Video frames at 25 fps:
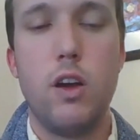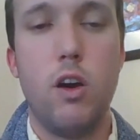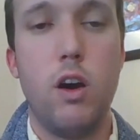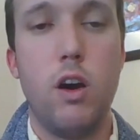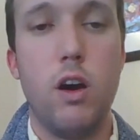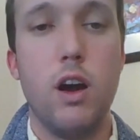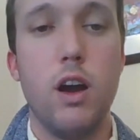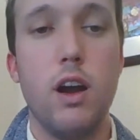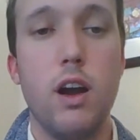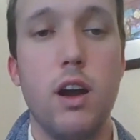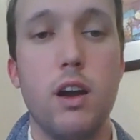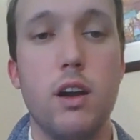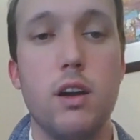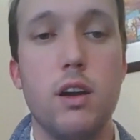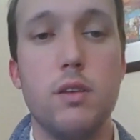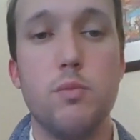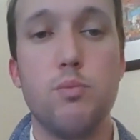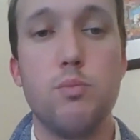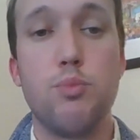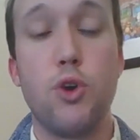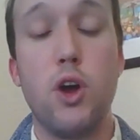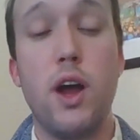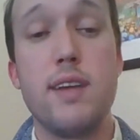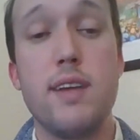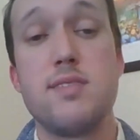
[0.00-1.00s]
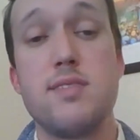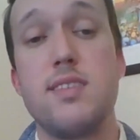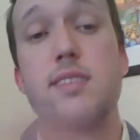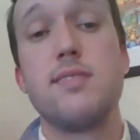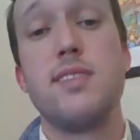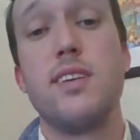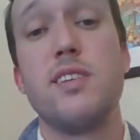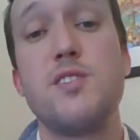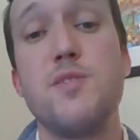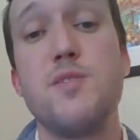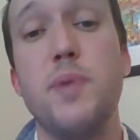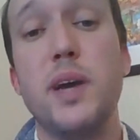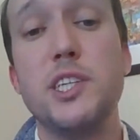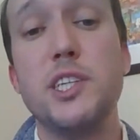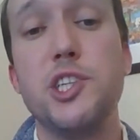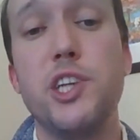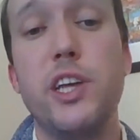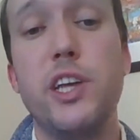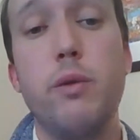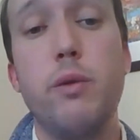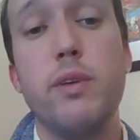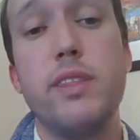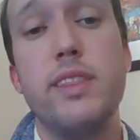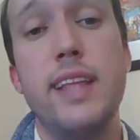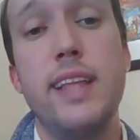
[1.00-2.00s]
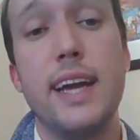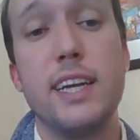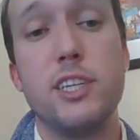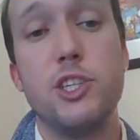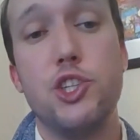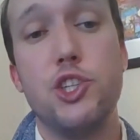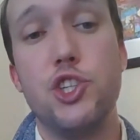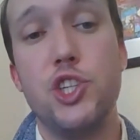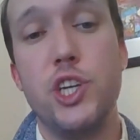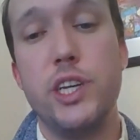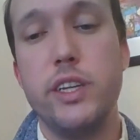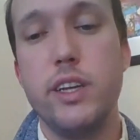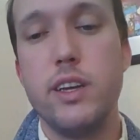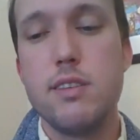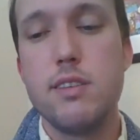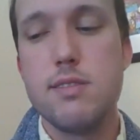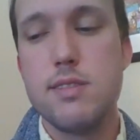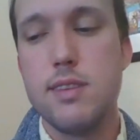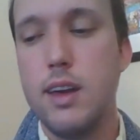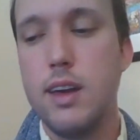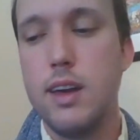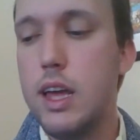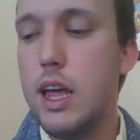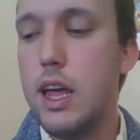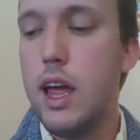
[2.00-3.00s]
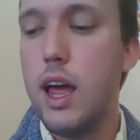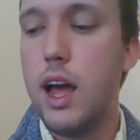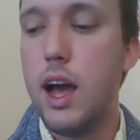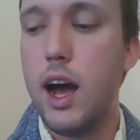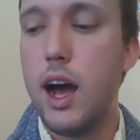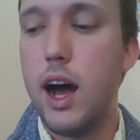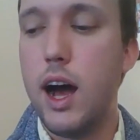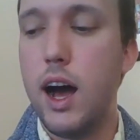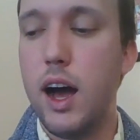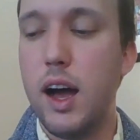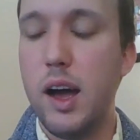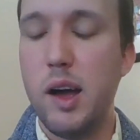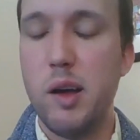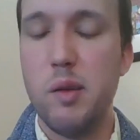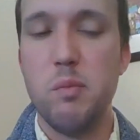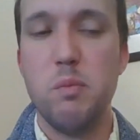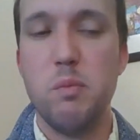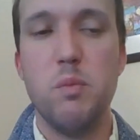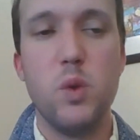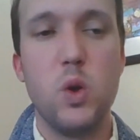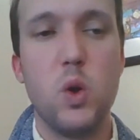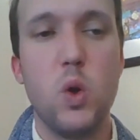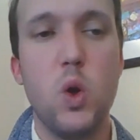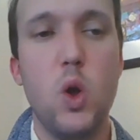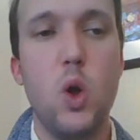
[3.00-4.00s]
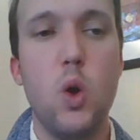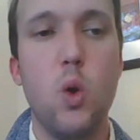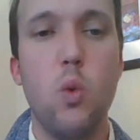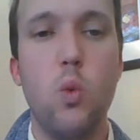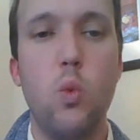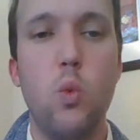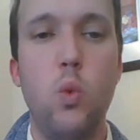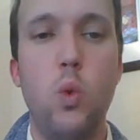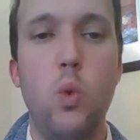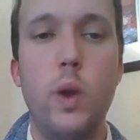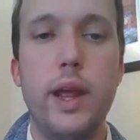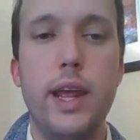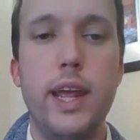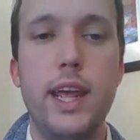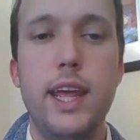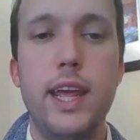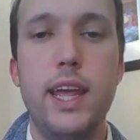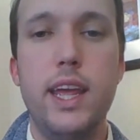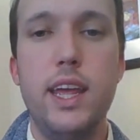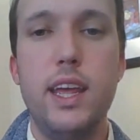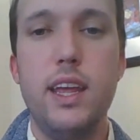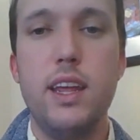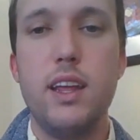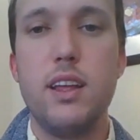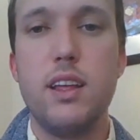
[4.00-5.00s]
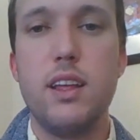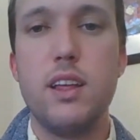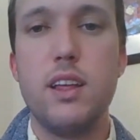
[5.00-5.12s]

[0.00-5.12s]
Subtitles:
our process, especially with Next Genius. We